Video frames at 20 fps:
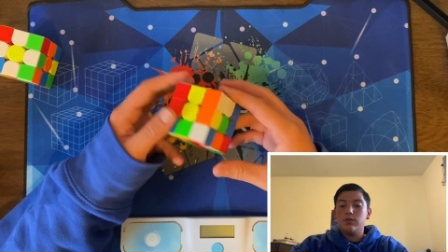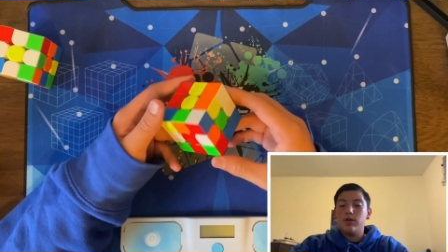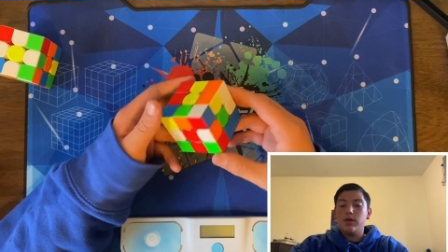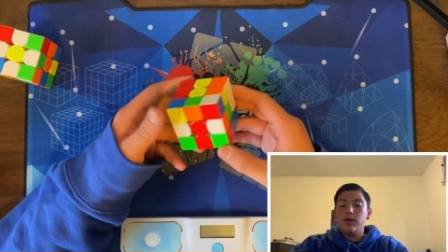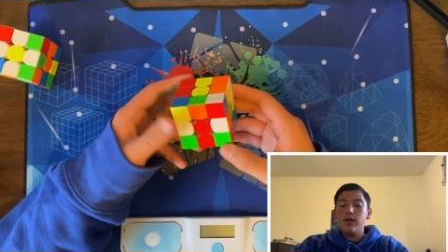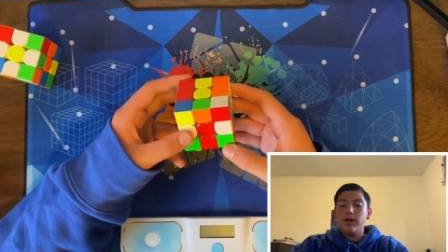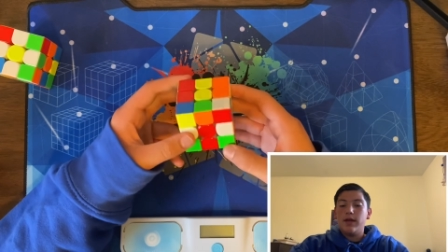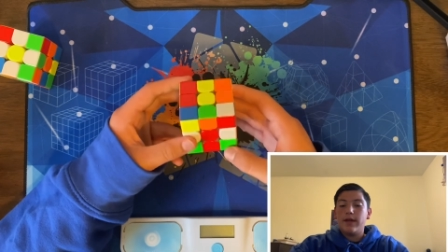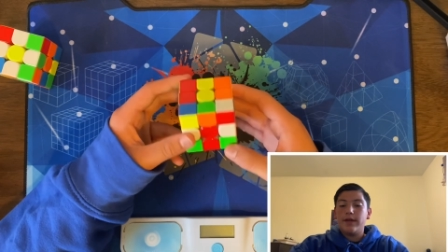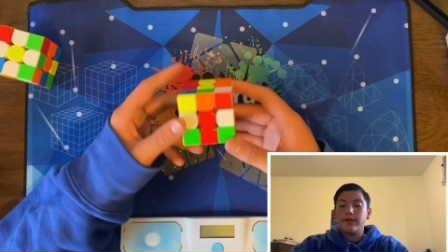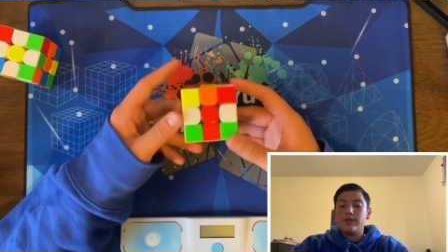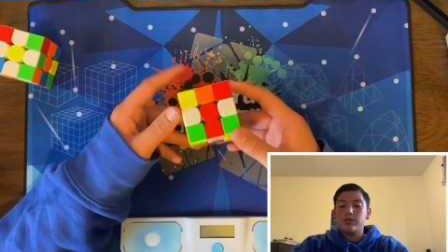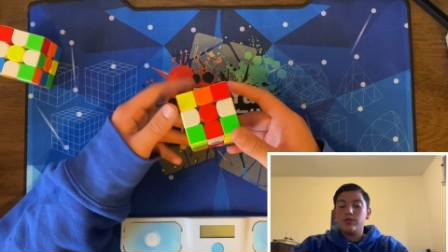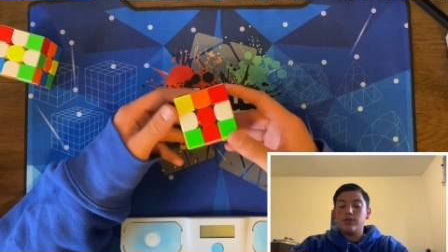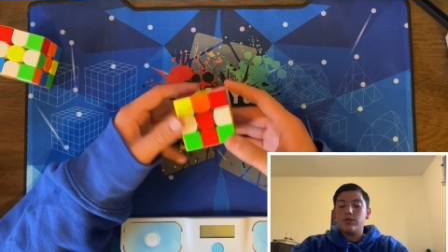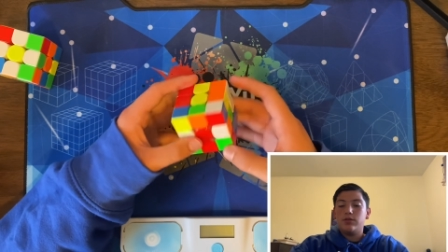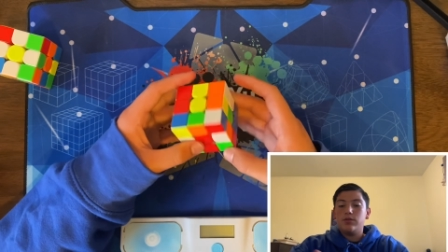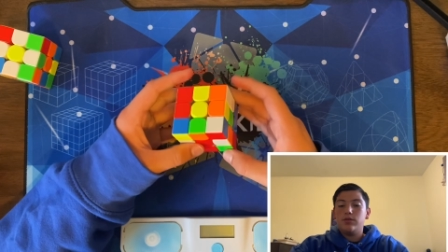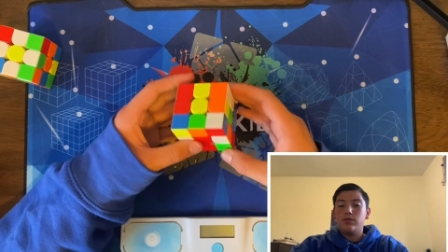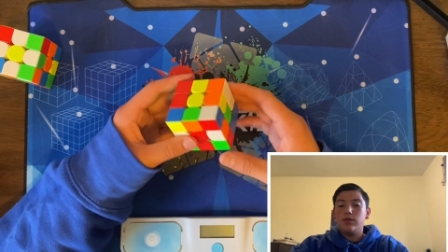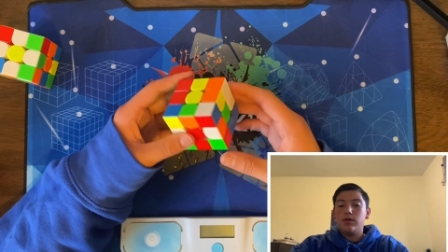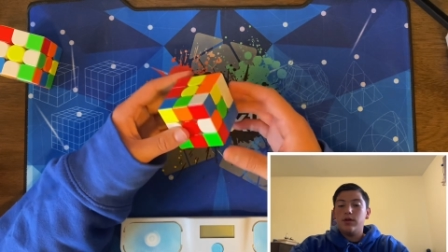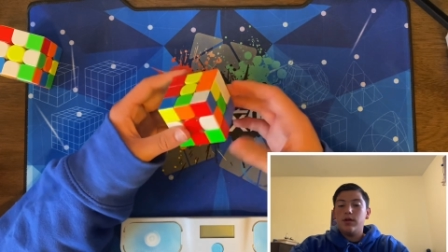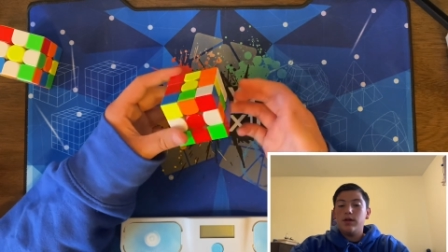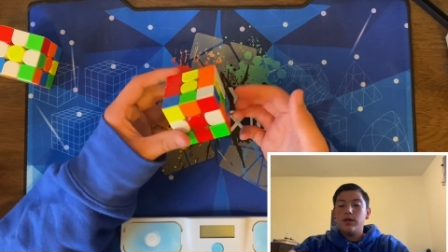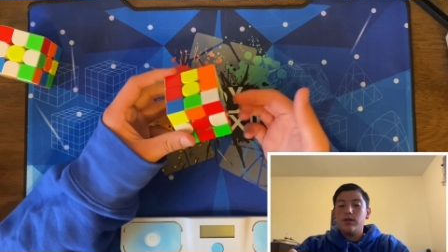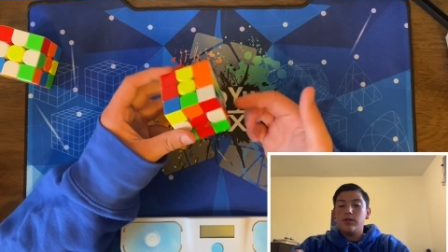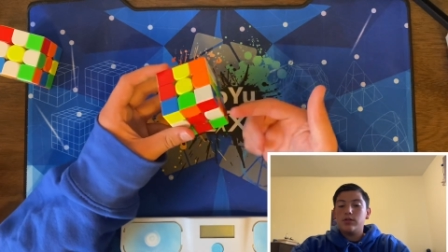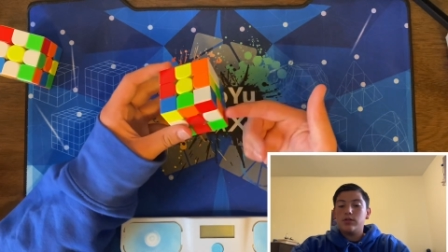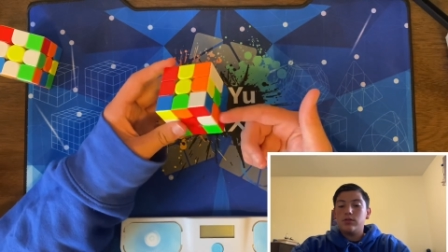so I can show
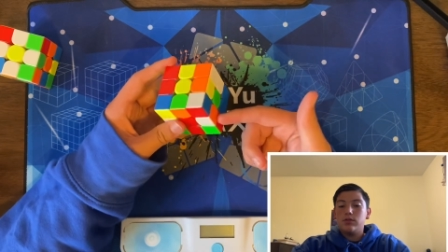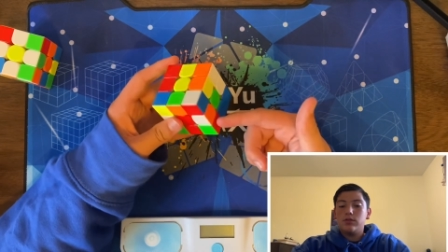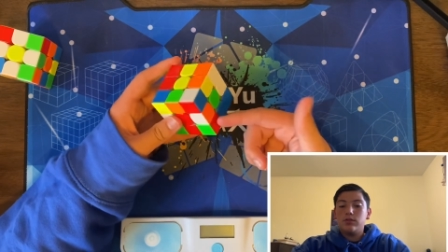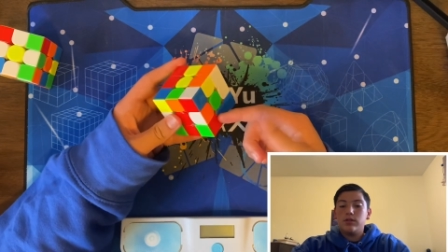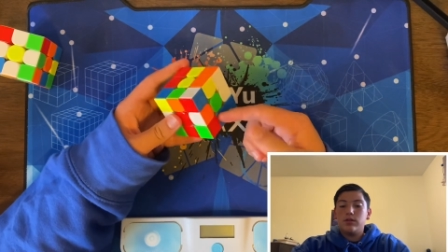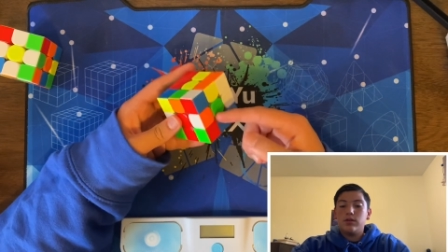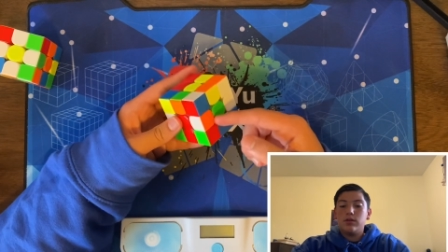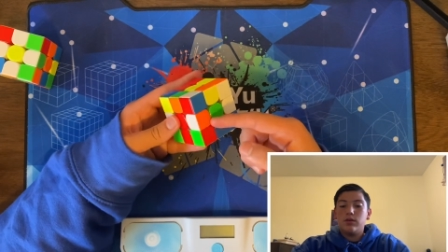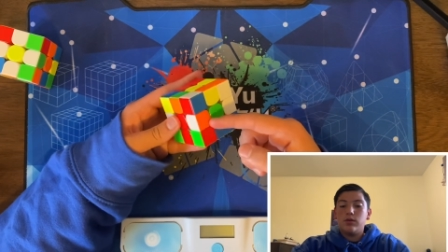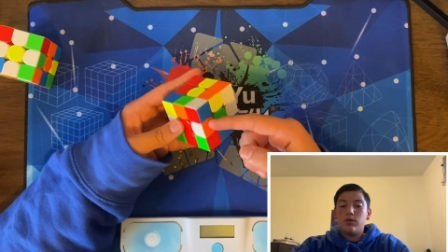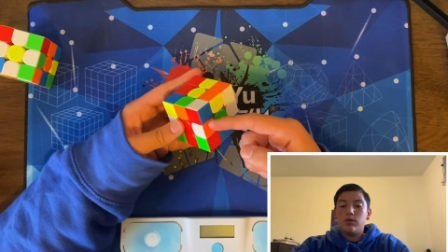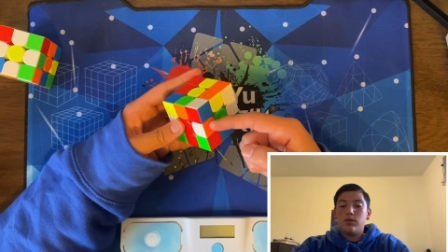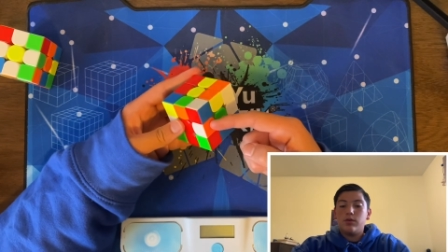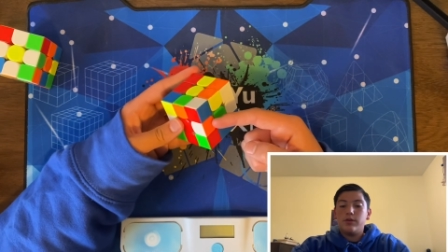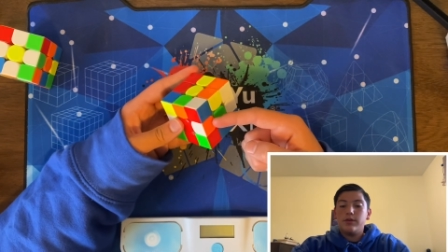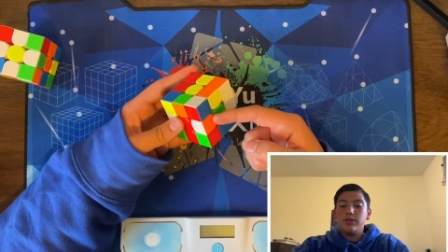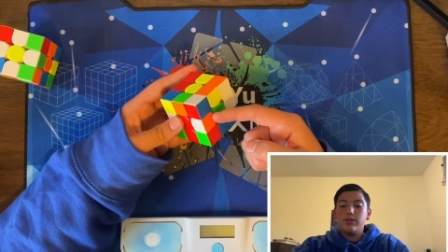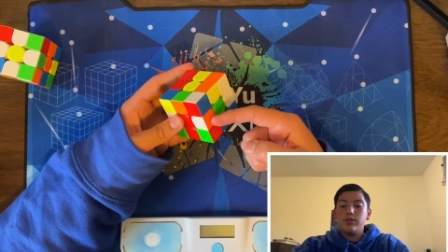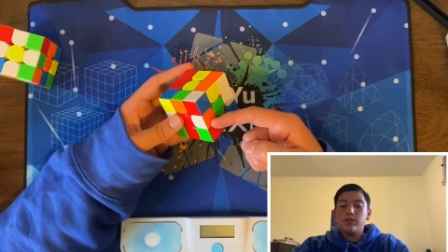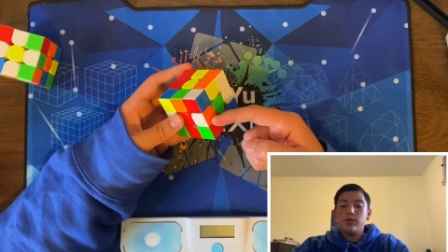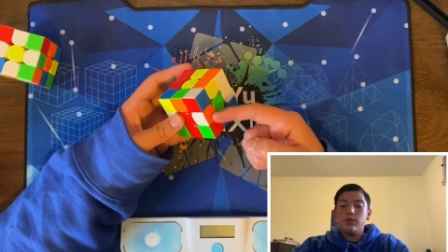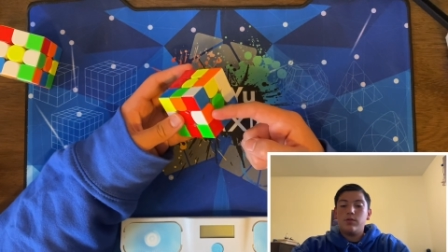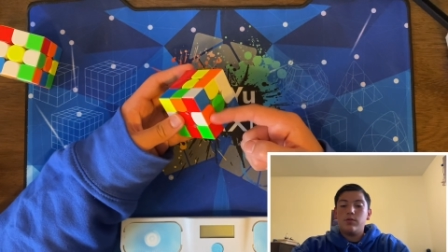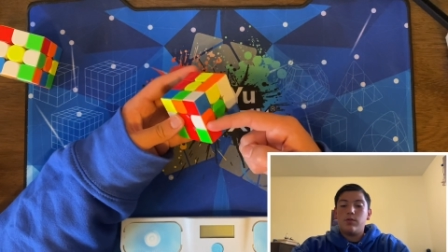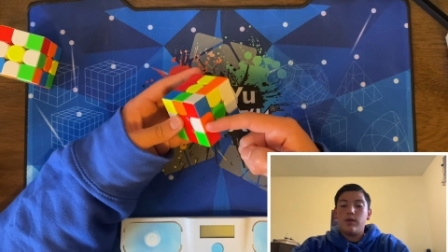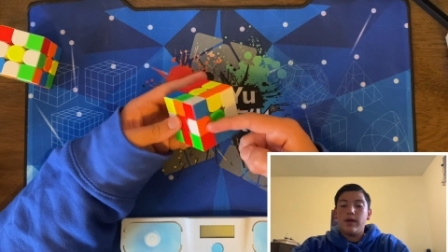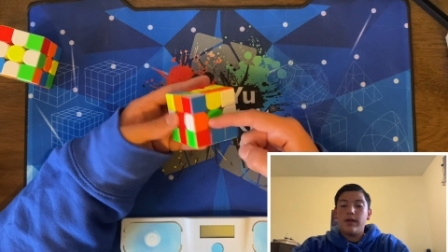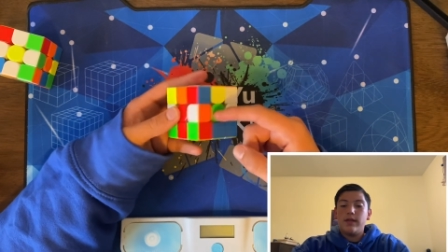you. So the orange